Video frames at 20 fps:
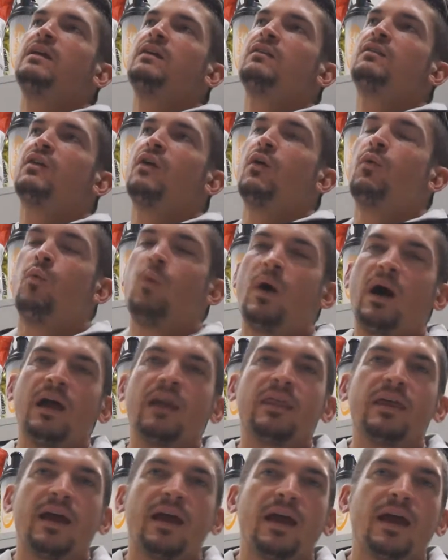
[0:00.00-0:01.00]
So why
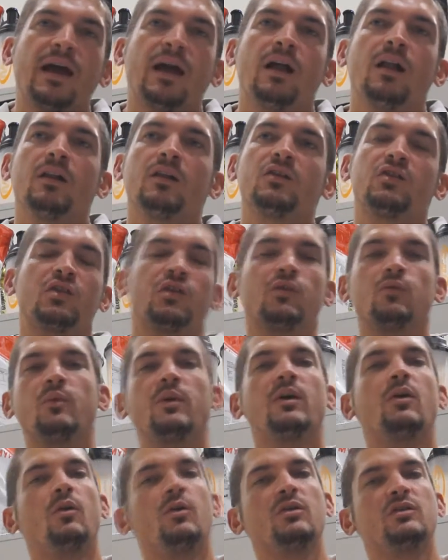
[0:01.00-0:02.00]
the hell shouldn't
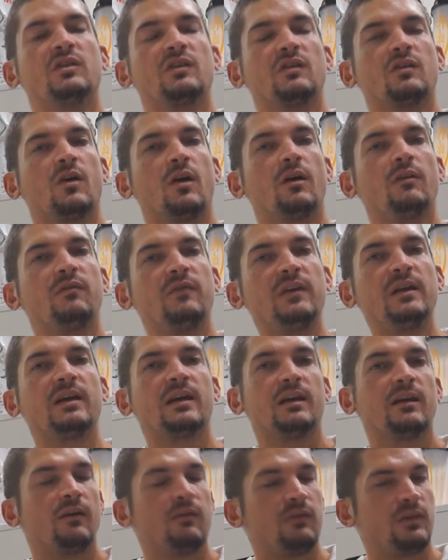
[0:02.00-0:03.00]
we all just go
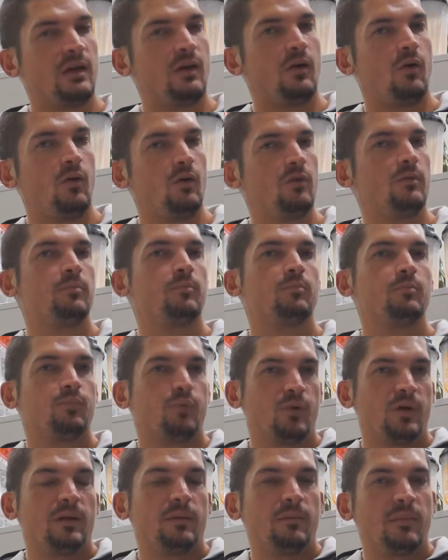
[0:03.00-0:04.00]
vegan if they're all
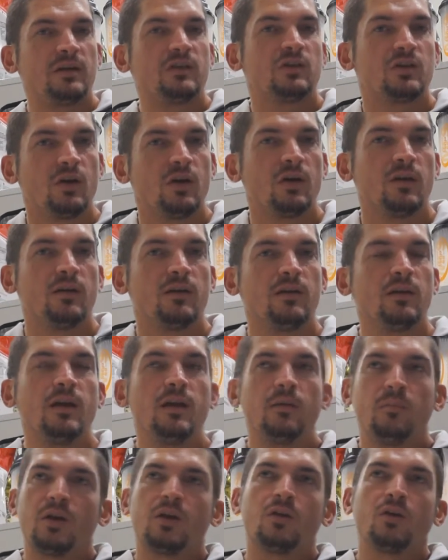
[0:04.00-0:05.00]
pretty much good?
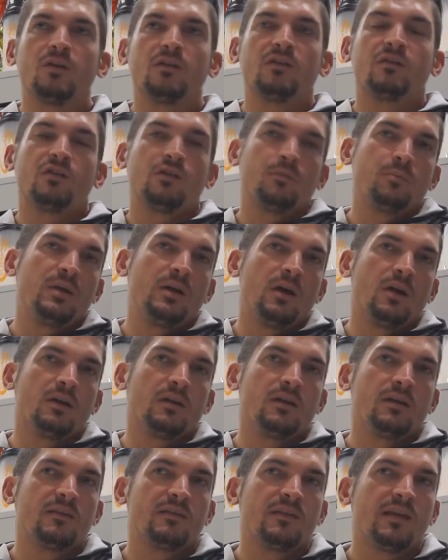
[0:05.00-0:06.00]
Because to be
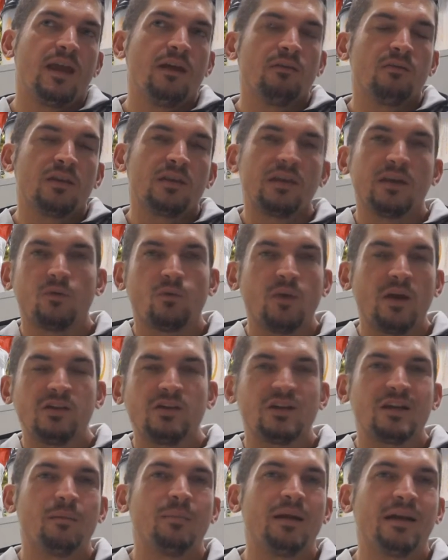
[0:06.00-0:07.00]
honest, everything
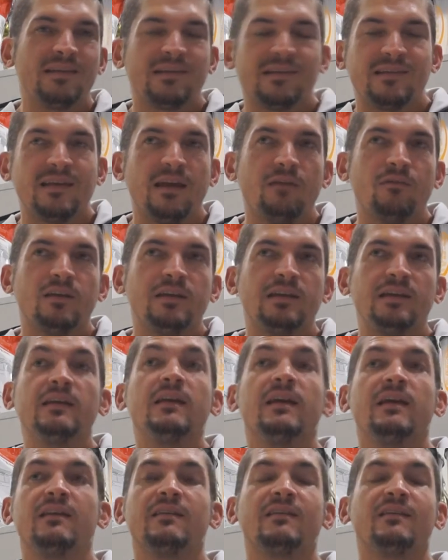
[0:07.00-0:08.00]
ranging about 70
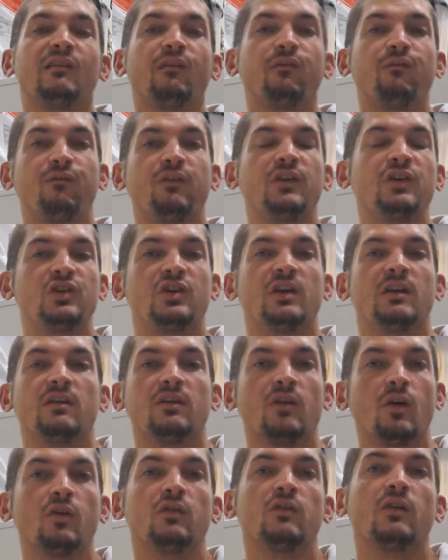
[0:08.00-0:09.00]
is sufficient.
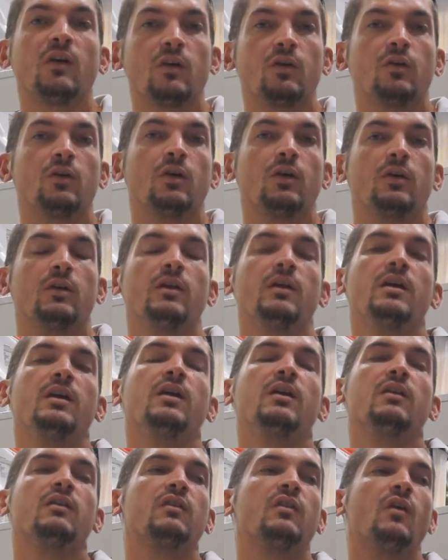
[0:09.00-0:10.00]
Those are good.
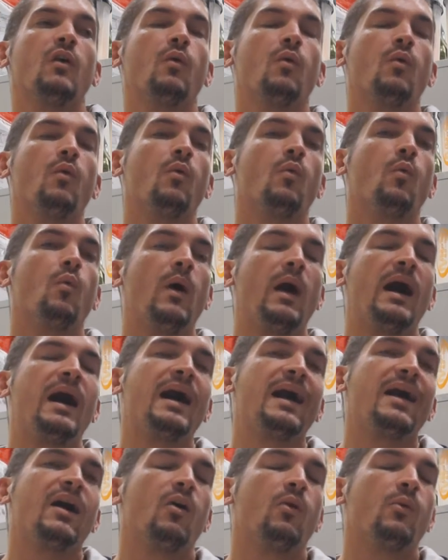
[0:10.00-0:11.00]
So
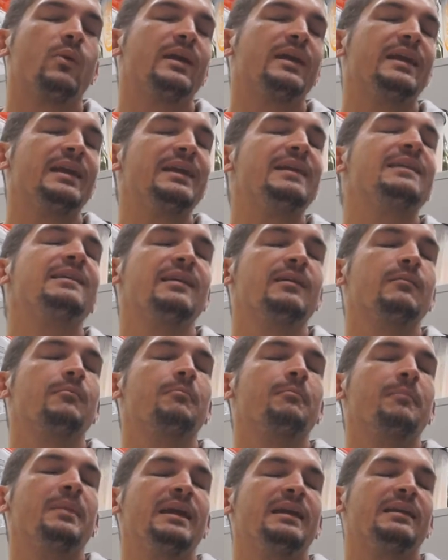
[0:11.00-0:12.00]
why are we
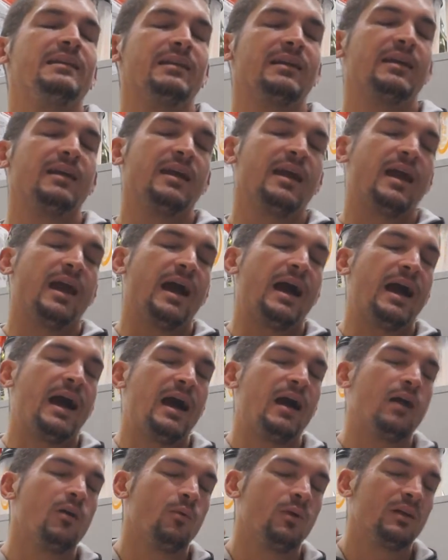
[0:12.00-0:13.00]
eating meat?
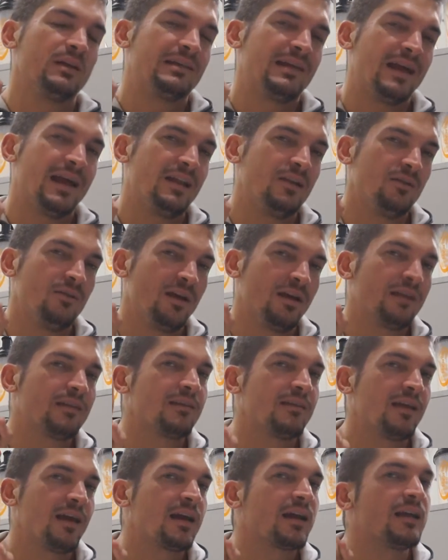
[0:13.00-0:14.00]
I will tell you
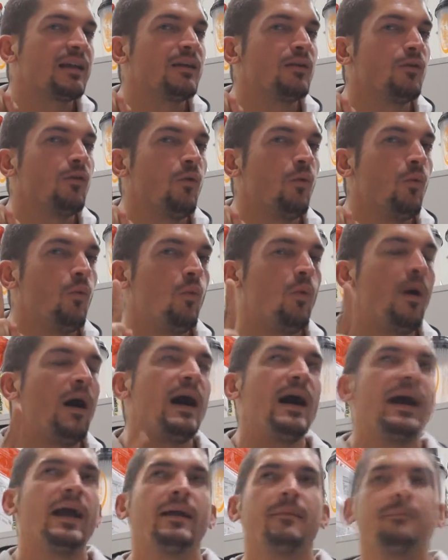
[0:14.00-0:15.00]
exactly
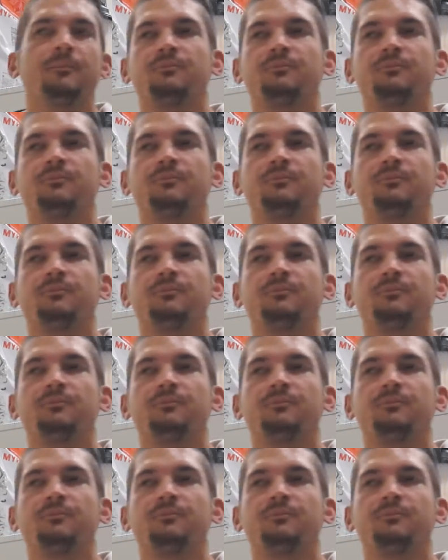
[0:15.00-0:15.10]
why.